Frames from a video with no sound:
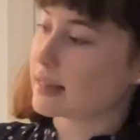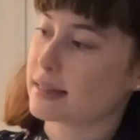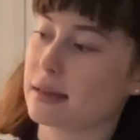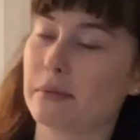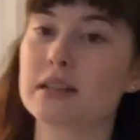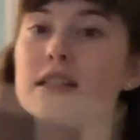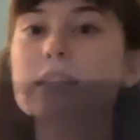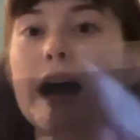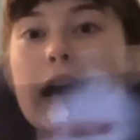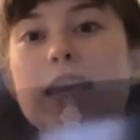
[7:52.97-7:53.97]
as I
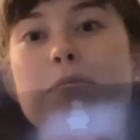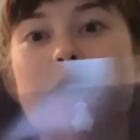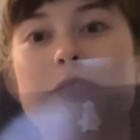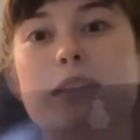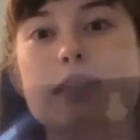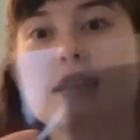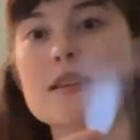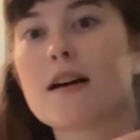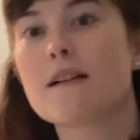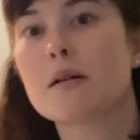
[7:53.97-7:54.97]
mentioned, I am using
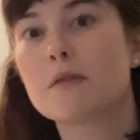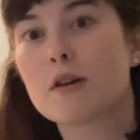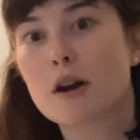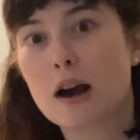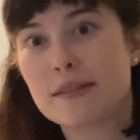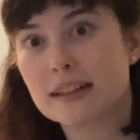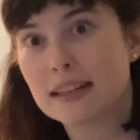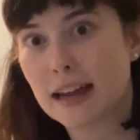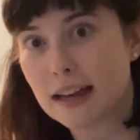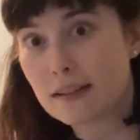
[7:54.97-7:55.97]
this photographic
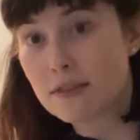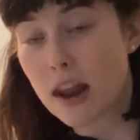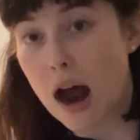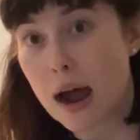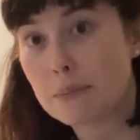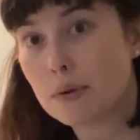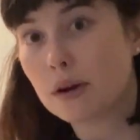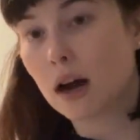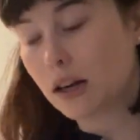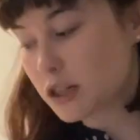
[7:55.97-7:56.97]
negative that I
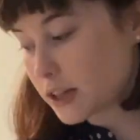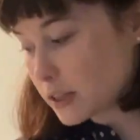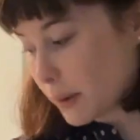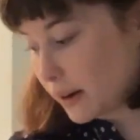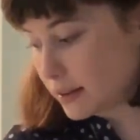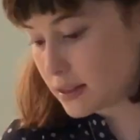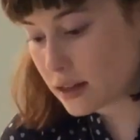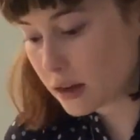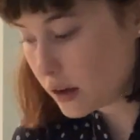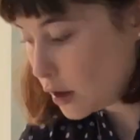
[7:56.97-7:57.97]
put on a
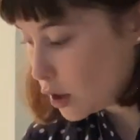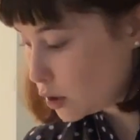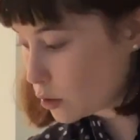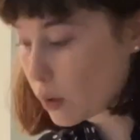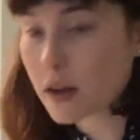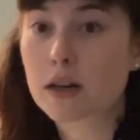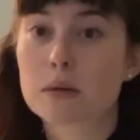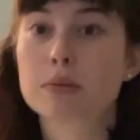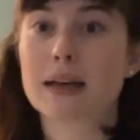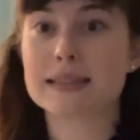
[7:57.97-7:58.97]
transparency. You'll want your
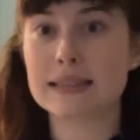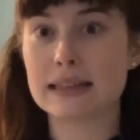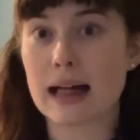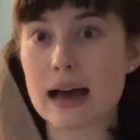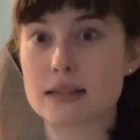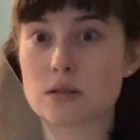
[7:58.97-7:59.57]
plexiglass